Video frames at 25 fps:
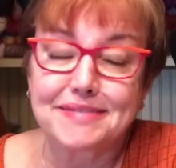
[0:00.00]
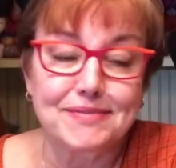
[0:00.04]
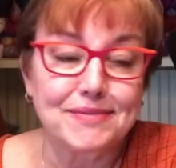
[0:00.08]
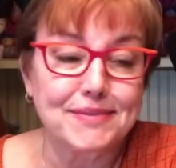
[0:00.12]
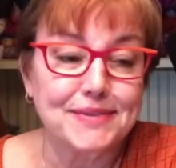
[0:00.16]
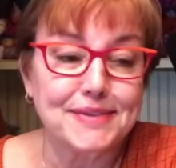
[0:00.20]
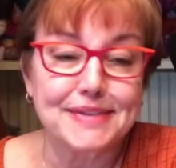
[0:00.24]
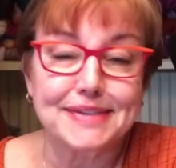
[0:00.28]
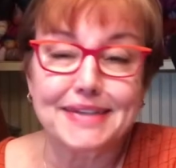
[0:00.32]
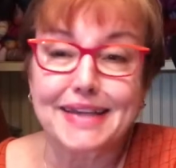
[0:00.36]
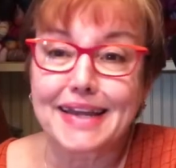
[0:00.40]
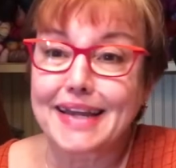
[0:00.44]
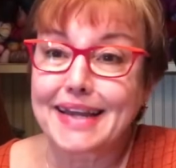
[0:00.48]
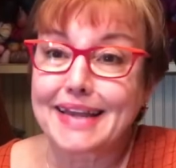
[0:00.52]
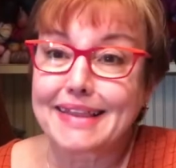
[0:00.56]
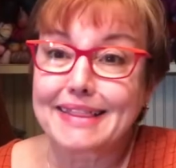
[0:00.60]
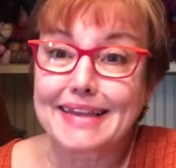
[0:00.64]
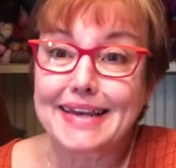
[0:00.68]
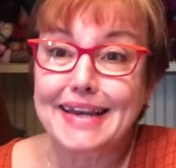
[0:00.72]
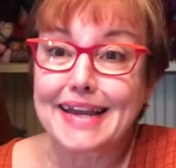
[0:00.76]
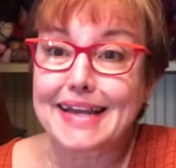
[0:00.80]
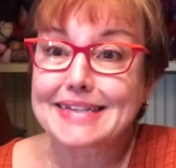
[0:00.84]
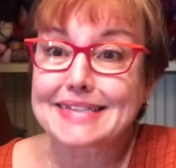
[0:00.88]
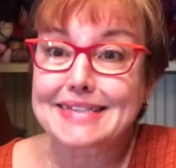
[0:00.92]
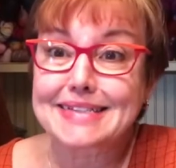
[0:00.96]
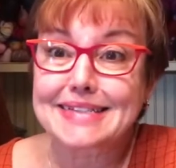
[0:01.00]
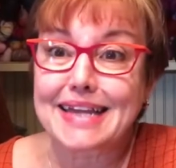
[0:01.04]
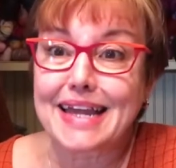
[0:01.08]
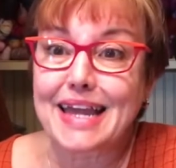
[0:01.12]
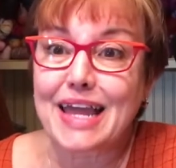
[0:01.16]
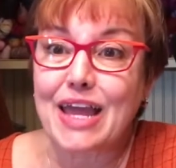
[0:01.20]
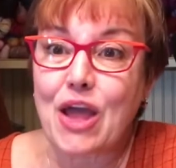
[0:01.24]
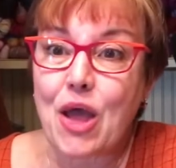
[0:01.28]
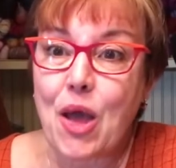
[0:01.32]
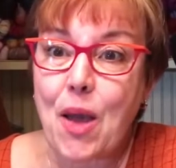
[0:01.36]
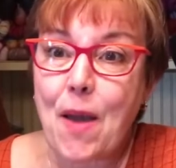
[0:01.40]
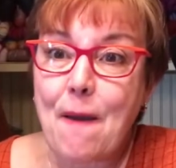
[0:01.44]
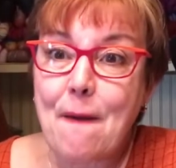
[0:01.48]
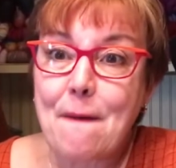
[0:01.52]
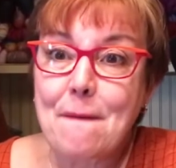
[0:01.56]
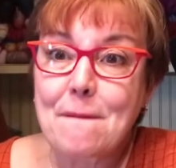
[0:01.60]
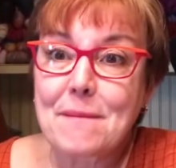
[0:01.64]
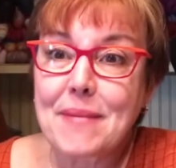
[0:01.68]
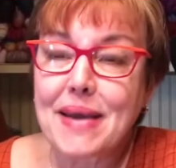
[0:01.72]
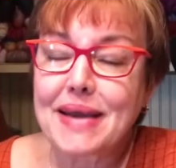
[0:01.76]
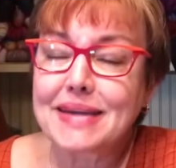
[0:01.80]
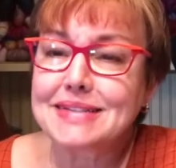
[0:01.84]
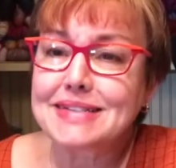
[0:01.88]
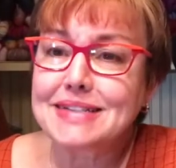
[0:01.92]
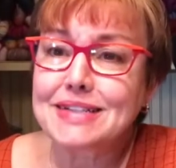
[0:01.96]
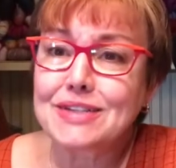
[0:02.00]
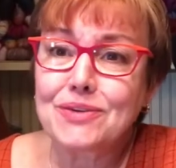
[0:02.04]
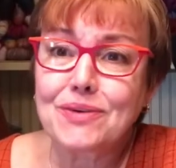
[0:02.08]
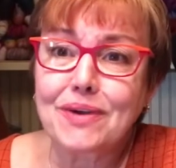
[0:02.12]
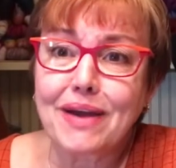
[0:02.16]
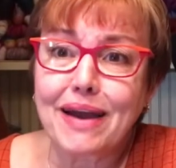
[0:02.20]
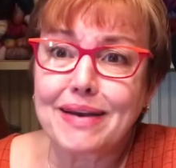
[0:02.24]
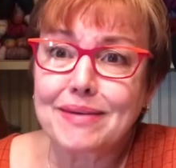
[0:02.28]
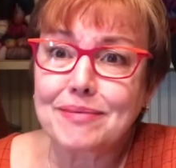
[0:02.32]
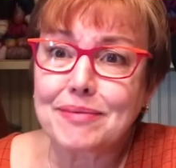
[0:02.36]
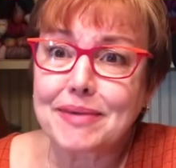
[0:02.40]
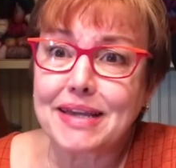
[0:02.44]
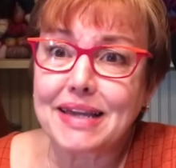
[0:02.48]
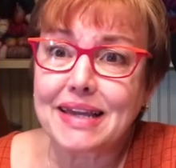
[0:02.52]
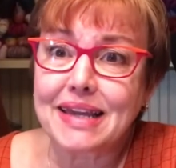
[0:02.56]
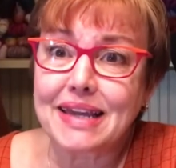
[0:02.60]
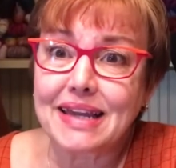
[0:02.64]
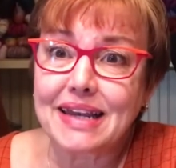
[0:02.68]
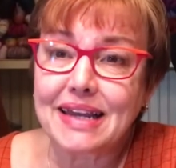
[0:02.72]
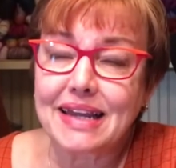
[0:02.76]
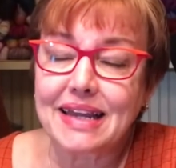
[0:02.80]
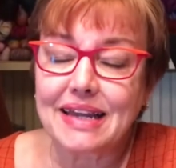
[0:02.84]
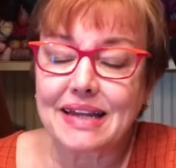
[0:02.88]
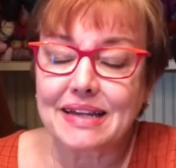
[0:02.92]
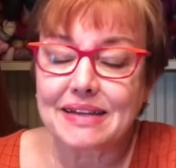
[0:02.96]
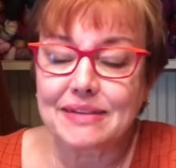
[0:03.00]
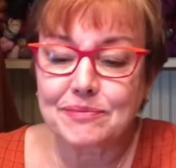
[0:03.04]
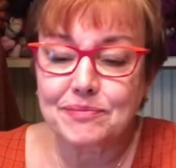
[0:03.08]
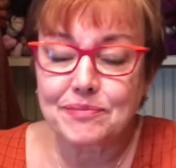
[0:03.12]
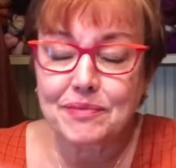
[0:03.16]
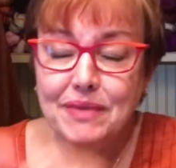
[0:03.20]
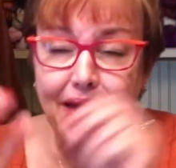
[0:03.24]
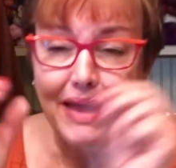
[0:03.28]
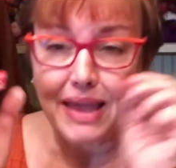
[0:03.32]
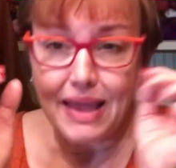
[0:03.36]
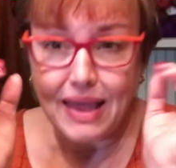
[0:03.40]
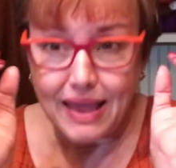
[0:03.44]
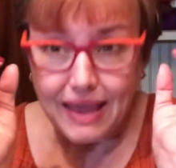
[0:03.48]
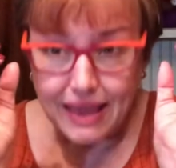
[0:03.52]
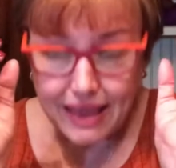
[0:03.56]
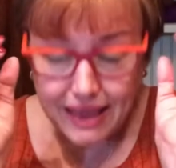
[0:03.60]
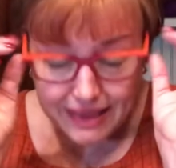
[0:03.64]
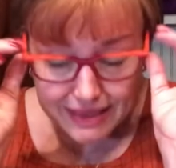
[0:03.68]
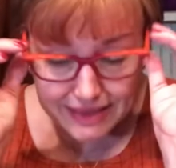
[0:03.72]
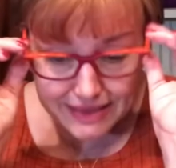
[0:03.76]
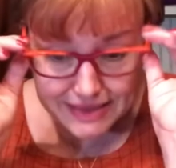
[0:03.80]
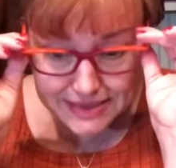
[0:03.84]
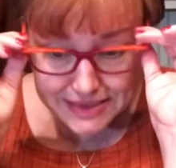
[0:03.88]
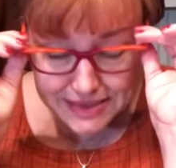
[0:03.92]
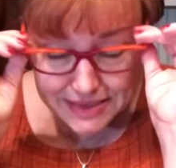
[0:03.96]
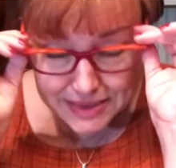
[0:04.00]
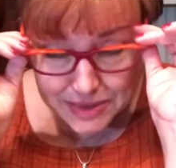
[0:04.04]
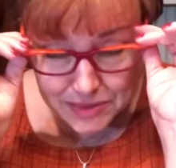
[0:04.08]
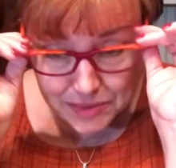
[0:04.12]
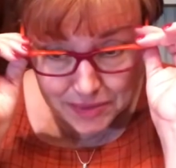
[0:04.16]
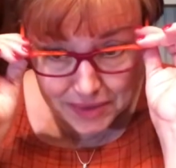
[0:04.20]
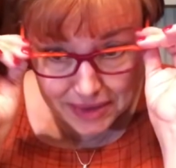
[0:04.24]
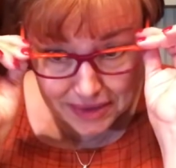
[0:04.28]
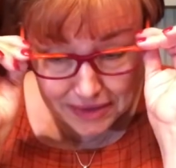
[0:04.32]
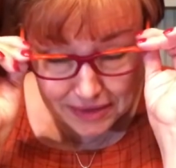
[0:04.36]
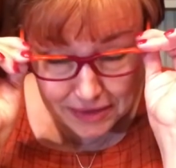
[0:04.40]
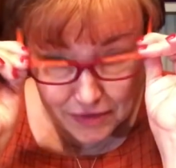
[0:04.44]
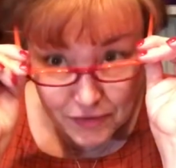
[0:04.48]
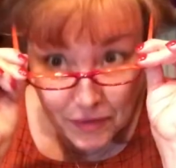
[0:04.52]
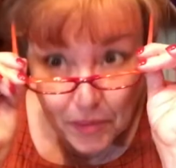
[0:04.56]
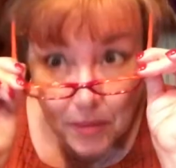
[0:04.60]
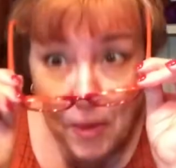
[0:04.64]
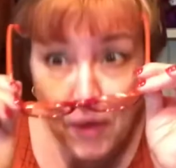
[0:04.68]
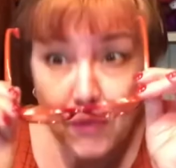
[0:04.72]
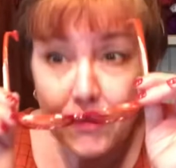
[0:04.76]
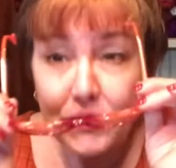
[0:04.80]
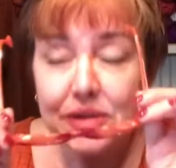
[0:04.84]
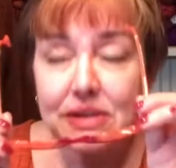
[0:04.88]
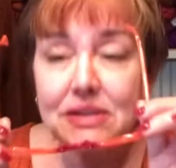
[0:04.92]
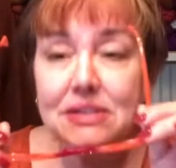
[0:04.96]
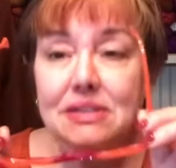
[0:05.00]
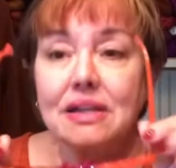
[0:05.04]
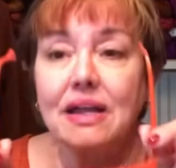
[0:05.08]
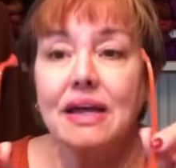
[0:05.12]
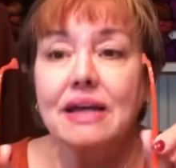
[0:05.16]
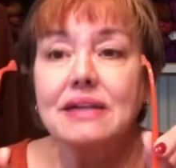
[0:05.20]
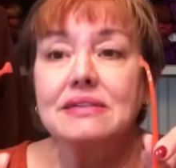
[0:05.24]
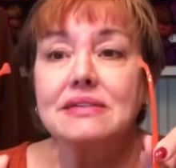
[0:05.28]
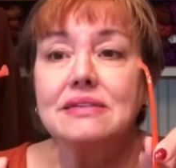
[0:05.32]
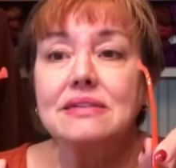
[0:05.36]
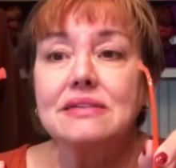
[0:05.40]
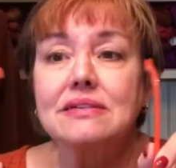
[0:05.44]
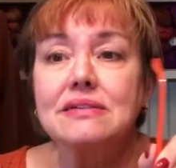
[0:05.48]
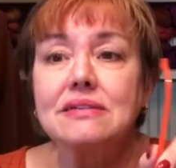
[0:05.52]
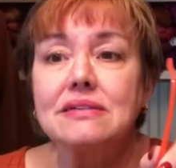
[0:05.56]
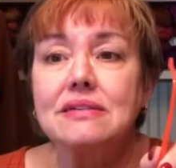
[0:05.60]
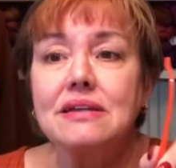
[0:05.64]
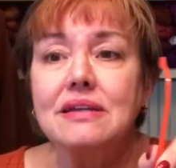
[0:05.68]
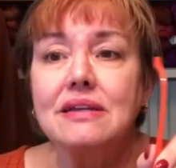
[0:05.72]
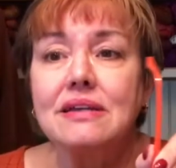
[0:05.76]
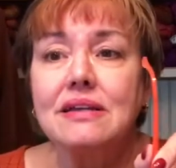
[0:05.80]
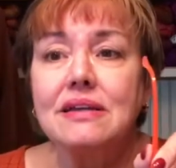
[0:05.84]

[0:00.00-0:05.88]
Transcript: It's like the next day. I said, you gotta be kidding. This is what I love about these glasses.